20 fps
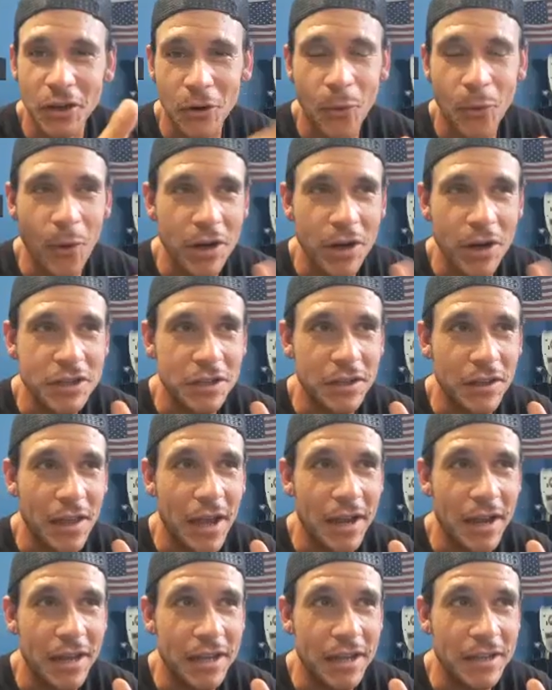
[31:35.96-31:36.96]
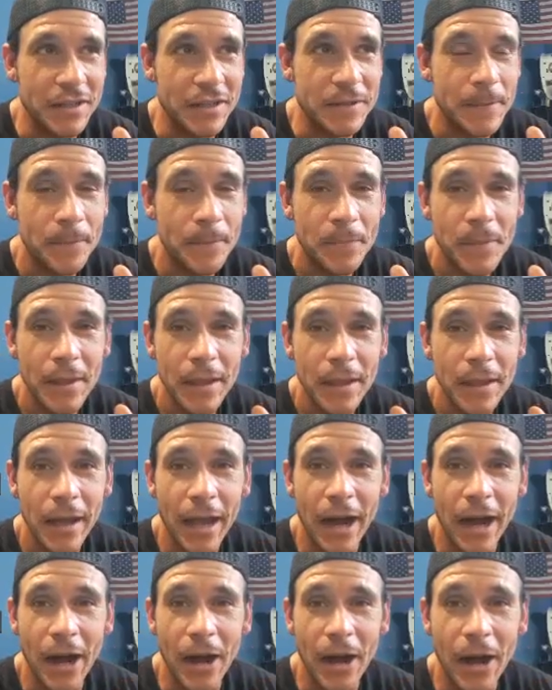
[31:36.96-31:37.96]
question to that is,
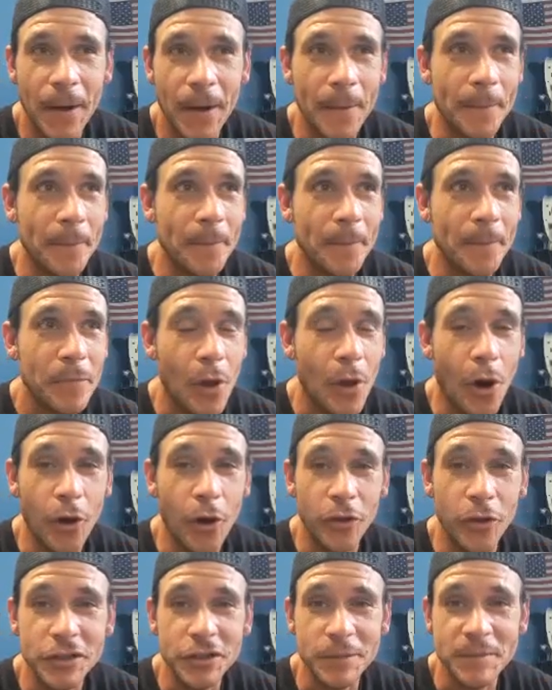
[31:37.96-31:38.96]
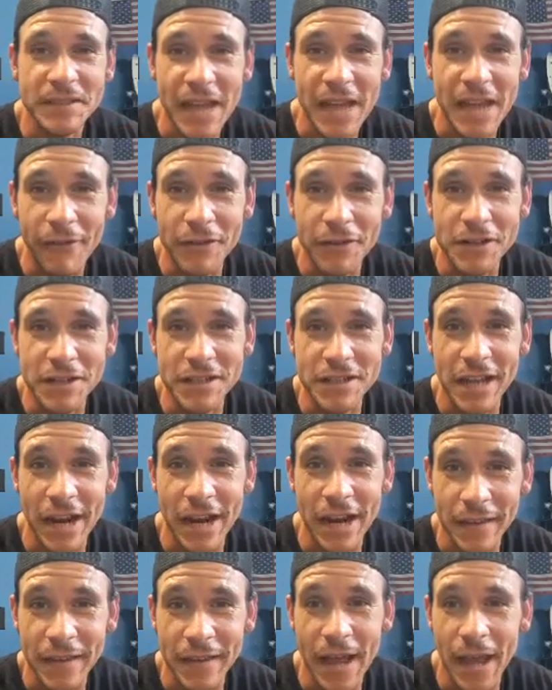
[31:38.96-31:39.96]
are there some savages
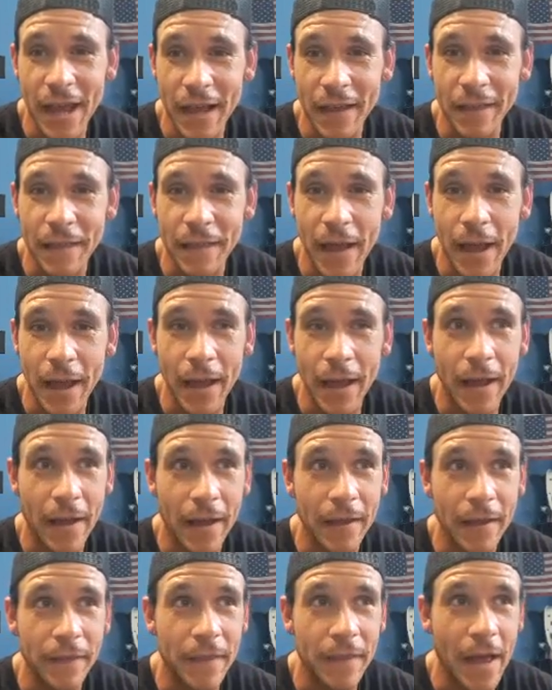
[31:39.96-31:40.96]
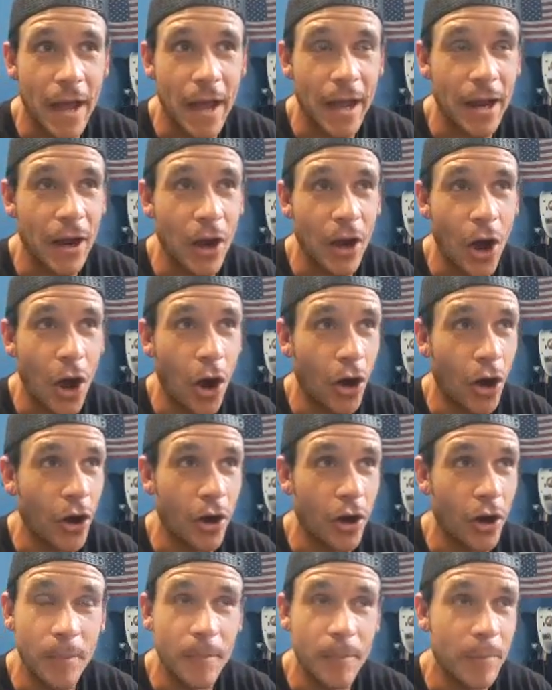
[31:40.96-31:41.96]
that are
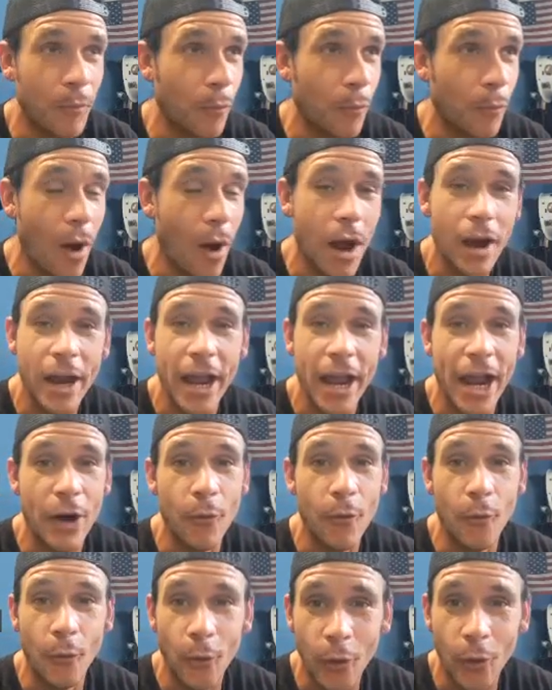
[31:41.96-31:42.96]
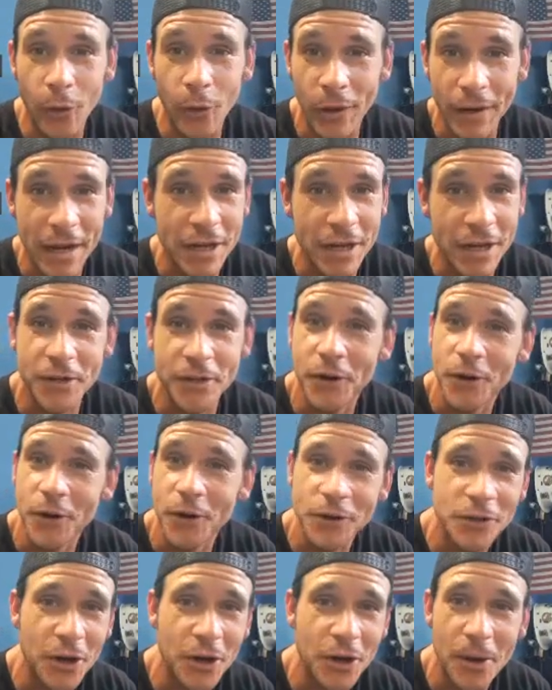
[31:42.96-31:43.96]
gonna rock and roll an engine or a
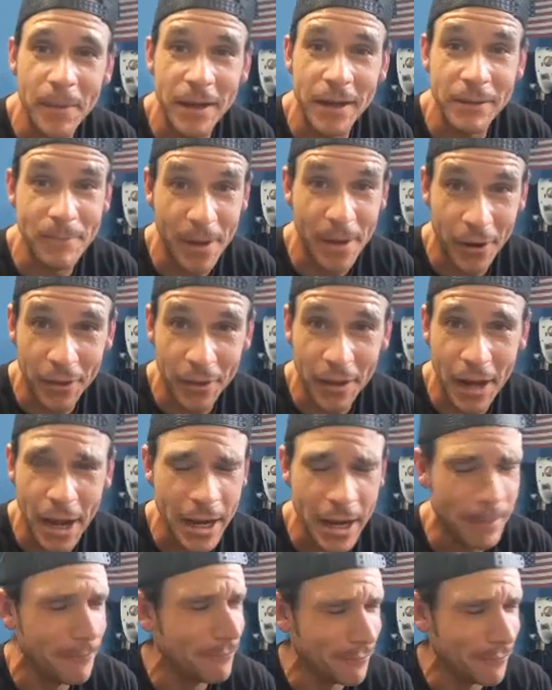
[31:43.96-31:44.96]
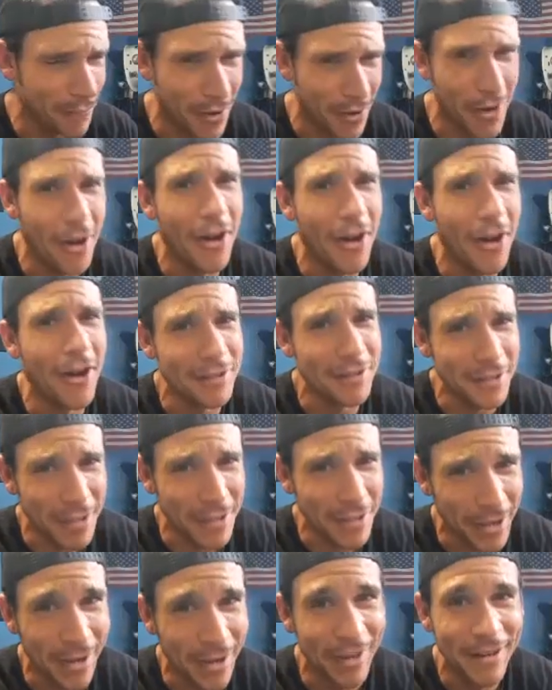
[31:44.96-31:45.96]
truck company better than I am? Fuck
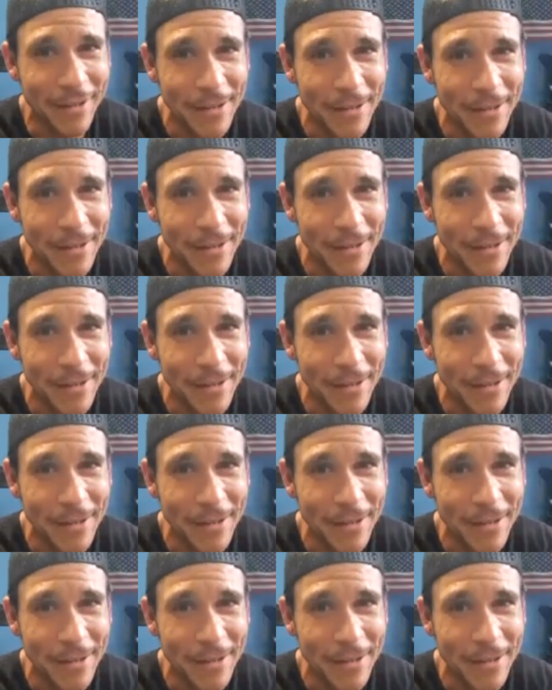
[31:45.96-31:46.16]
yeah.